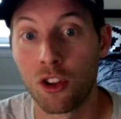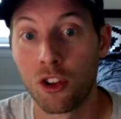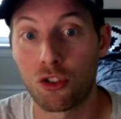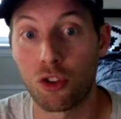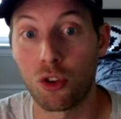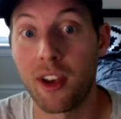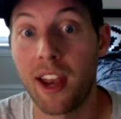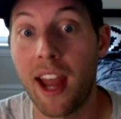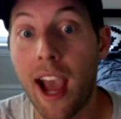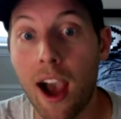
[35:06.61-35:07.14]

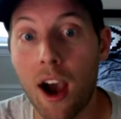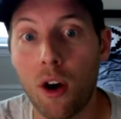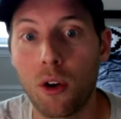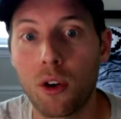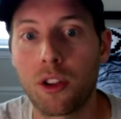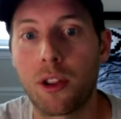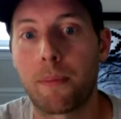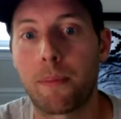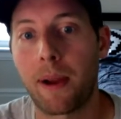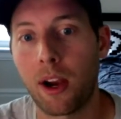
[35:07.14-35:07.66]
So
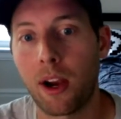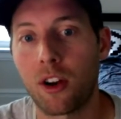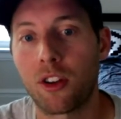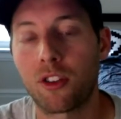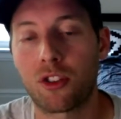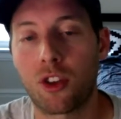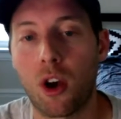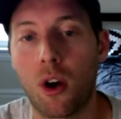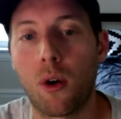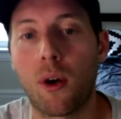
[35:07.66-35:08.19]
now the
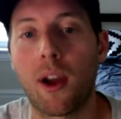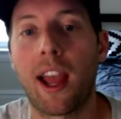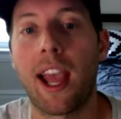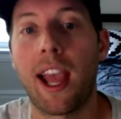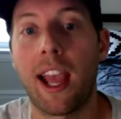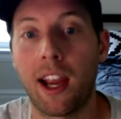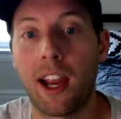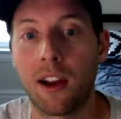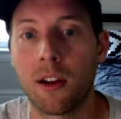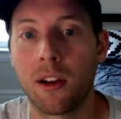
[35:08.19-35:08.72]
parents go,
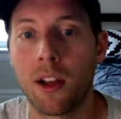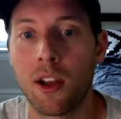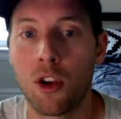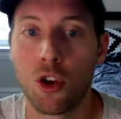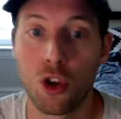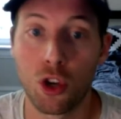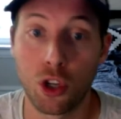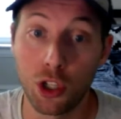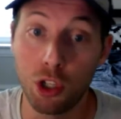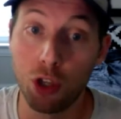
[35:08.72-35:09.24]
hey,
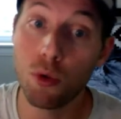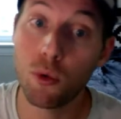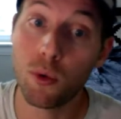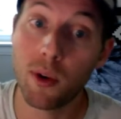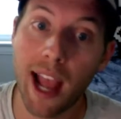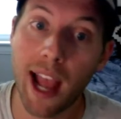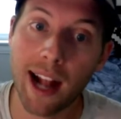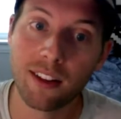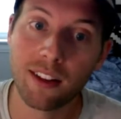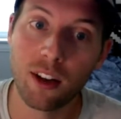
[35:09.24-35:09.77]
you
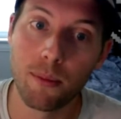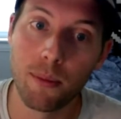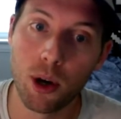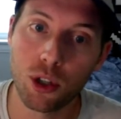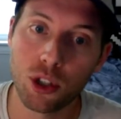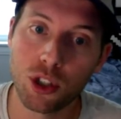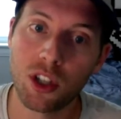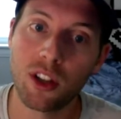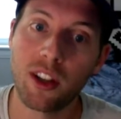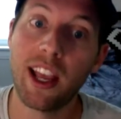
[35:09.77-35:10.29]
reacted
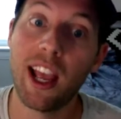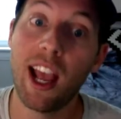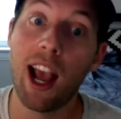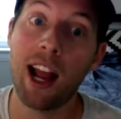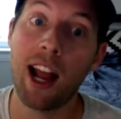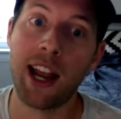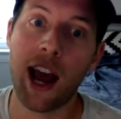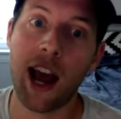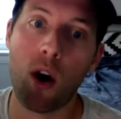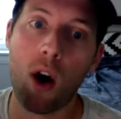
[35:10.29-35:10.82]
emotionally,
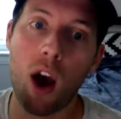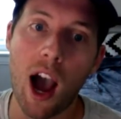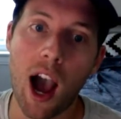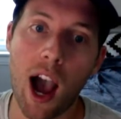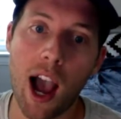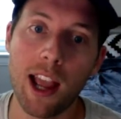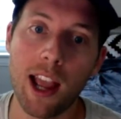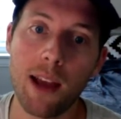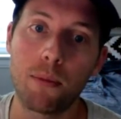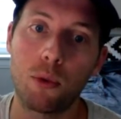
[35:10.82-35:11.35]
and now
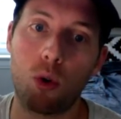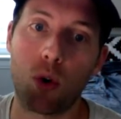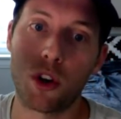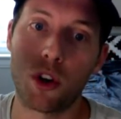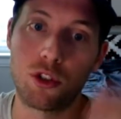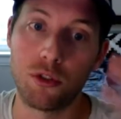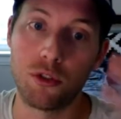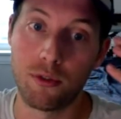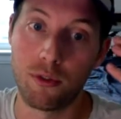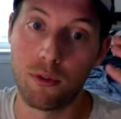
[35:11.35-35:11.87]
I am
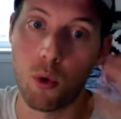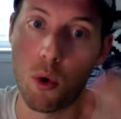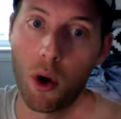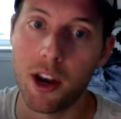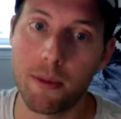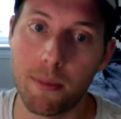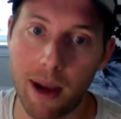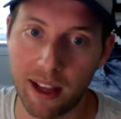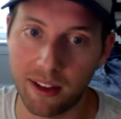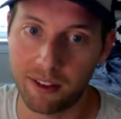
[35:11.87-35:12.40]
going to
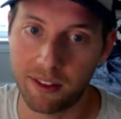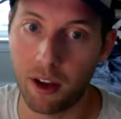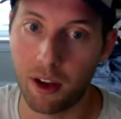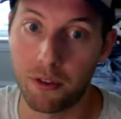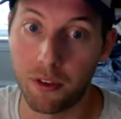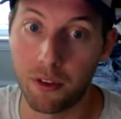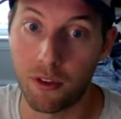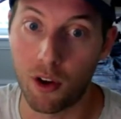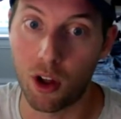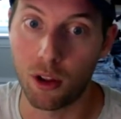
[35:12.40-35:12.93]
void myself
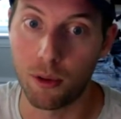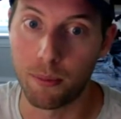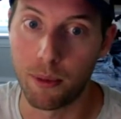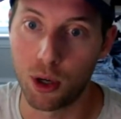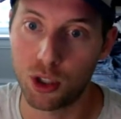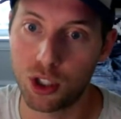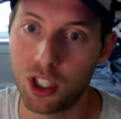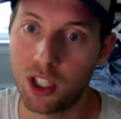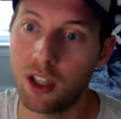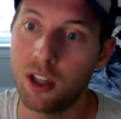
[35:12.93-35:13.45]
of all
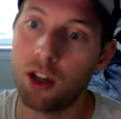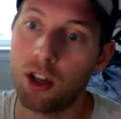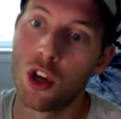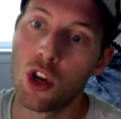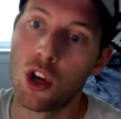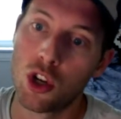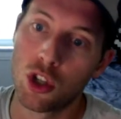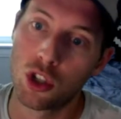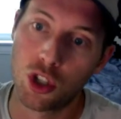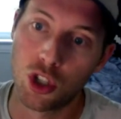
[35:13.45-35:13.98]
emotion
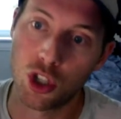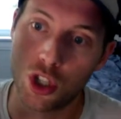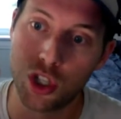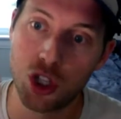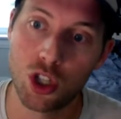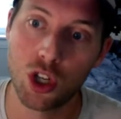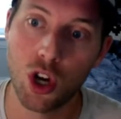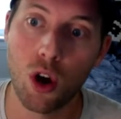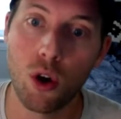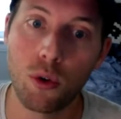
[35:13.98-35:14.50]
to
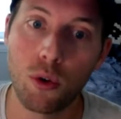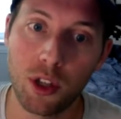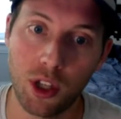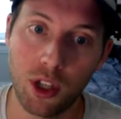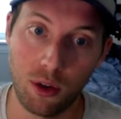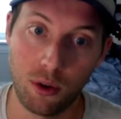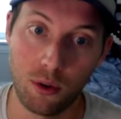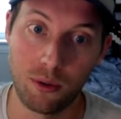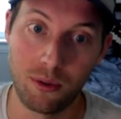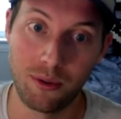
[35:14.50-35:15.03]
show
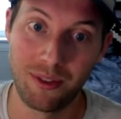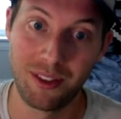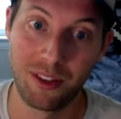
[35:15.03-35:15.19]
you